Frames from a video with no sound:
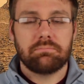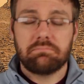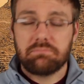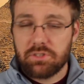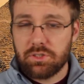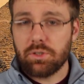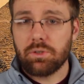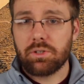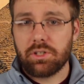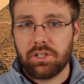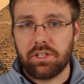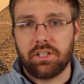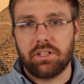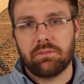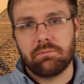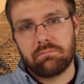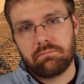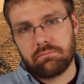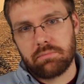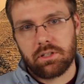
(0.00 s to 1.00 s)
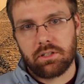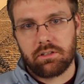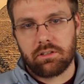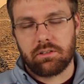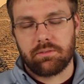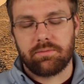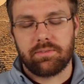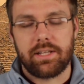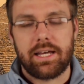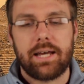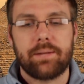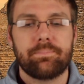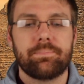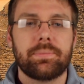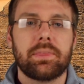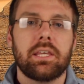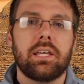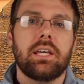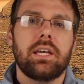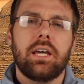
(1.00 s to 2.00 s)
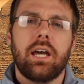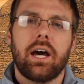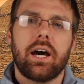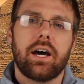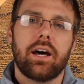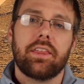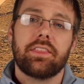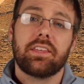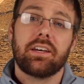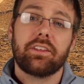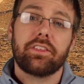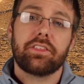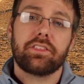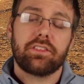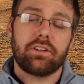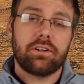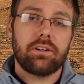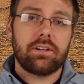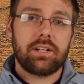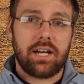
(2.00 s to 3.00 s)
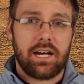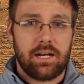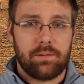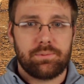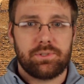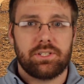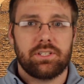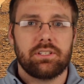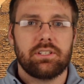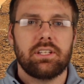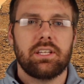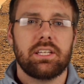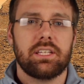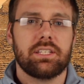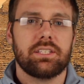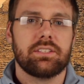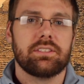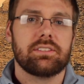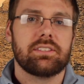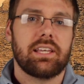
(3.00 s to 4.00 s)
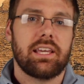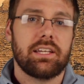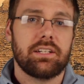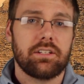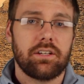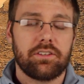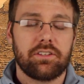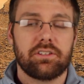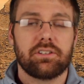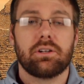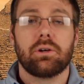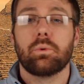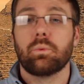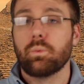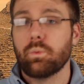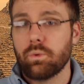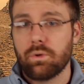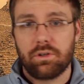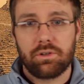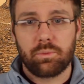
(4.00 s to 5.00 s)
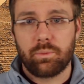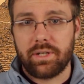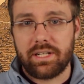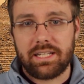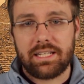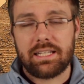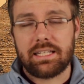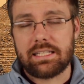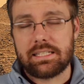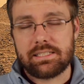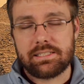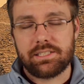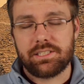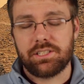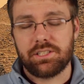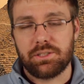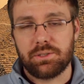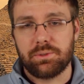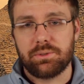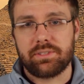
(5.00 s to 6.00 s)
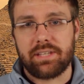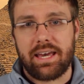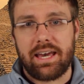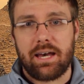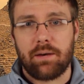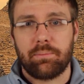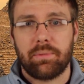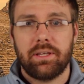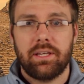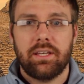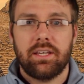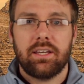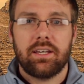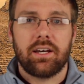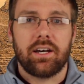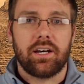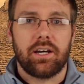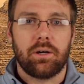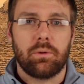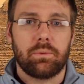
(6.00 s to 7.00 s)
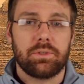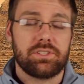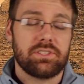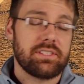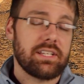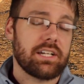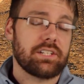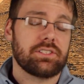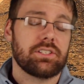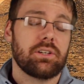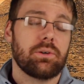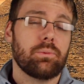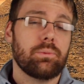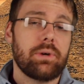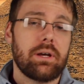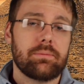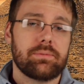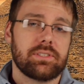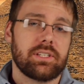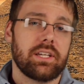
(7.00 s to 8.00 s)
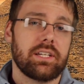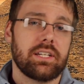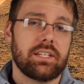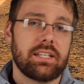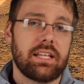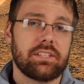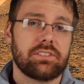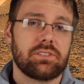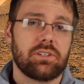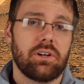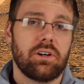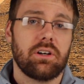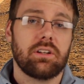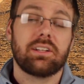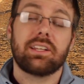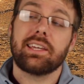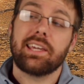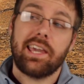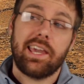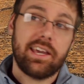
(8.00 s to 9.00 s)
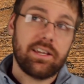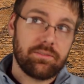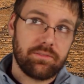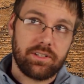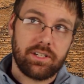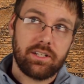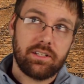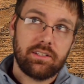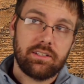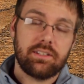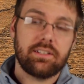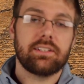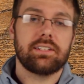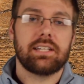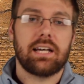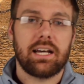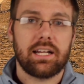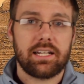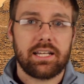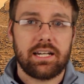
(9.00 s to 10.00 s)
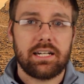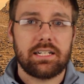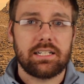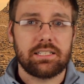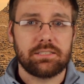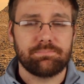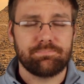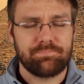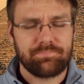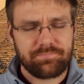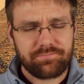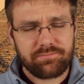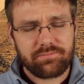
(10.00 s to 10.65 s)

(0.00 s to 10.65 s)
Still good, but a little flat. The third option is another award-winning, easy-to-use app, which is actually a website, and that's called Canva.com.